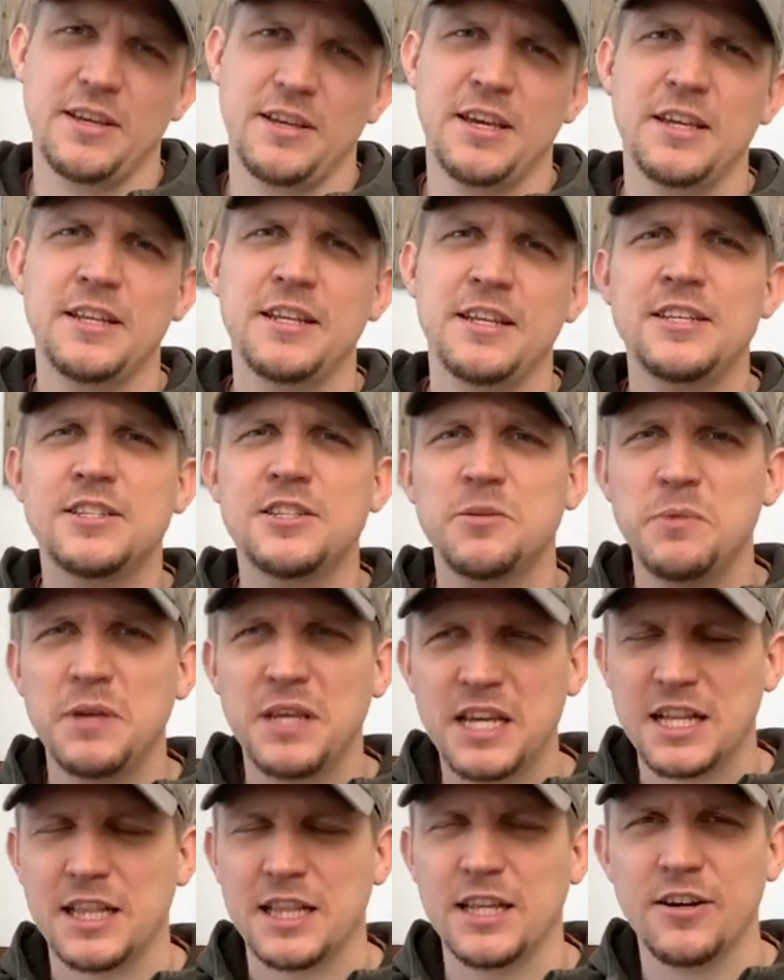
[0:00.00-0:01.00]
It needs to be
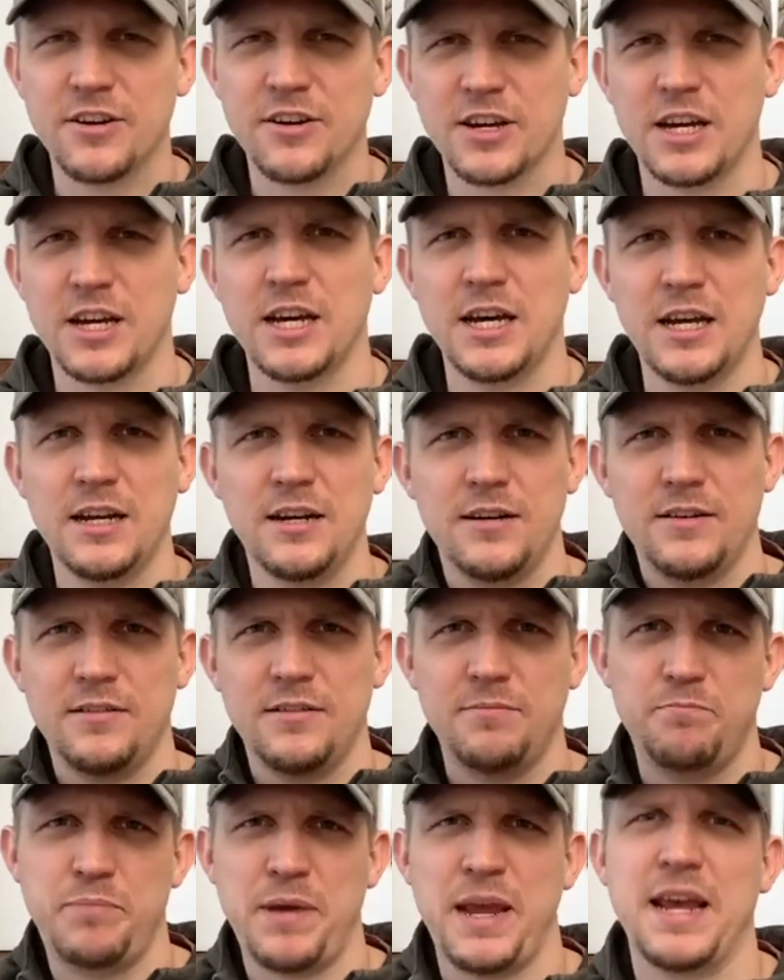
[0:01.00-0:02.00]
clear cut.
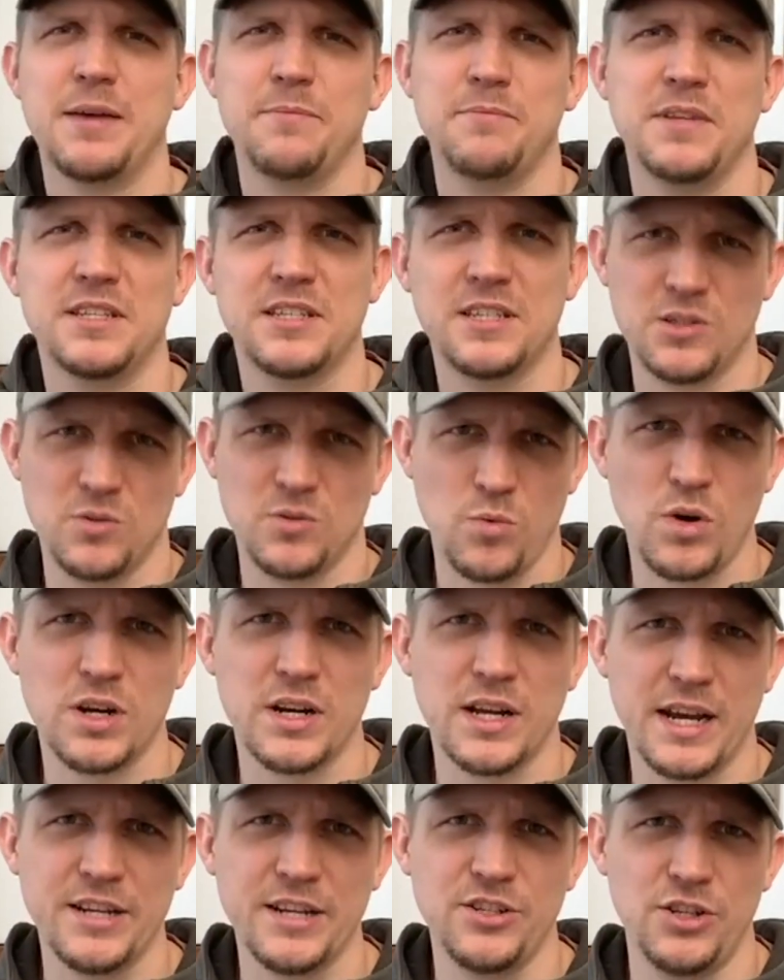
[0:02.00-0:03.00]
Bam, this is what
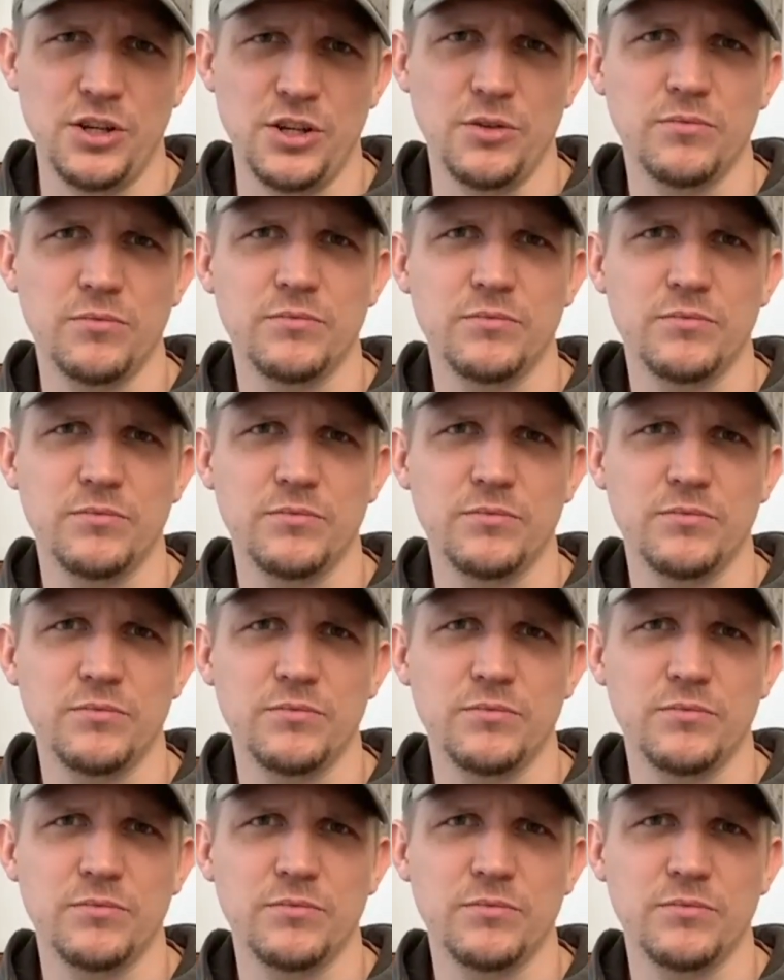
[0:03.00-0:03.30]
I do.